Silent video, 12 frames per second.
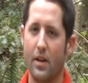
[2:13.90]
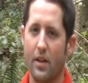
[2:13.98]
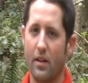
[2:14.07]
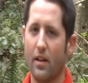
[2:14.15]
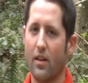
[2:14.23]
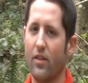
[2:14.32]

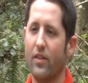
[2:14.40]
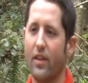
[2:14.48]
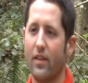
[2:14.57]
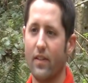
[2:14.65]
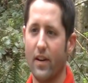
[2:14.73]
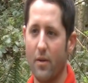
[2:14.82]
In the
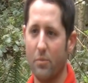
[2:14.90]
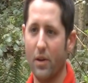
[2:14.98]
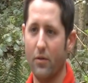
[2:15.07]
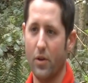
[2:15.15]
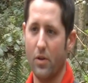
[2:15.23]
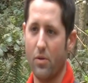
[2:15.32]
sense that I'm
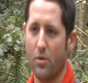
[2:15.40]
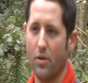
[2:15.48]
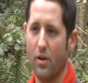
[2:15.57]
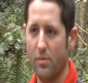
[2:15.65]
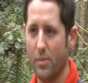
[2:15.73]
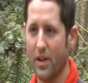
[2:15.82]
given
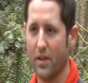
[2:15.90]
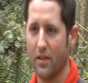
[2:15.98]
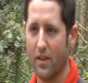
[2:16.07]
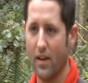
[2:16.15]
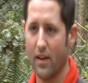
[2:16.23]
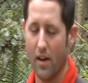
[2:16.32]
authority because
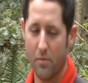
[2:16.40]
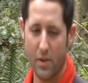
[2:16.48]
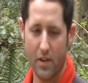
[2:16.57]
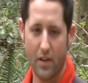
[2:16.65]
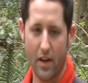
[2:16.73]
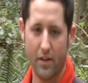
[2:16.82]
they gave me
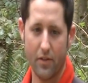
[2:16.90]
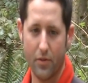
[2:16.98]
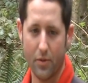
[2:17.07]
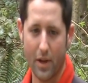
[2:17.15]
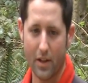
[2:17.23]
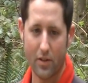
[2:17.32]
the title
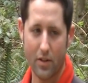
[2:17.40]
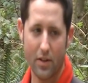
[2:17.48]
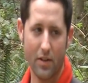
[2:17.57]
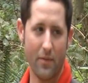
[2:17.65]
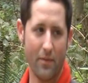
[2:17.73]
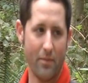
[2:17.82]
director.
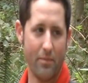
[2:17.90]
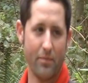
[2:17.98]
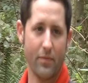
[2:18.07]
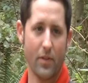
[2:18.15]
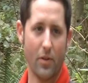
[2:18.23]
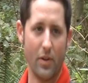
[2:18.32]

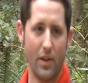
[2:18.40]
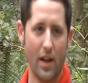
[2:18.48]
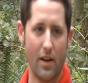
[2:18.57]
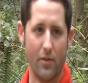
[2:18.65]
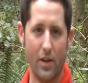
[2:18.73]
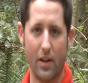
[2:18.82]
So it
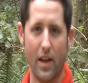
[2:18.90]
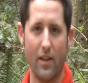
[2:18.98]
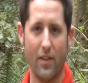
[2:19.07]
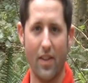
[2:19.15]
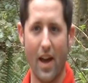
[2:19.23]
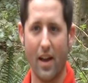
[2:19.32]
kind of
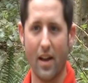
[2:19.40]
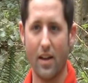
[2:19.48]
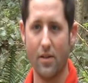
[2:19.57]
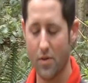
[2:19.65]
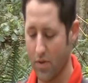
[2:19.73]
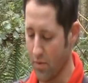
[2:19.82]
indicates that kind
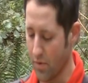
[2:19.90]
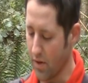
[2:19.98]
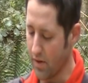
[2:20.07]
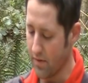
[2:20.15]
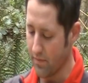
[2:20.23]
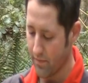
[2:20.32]
of authority,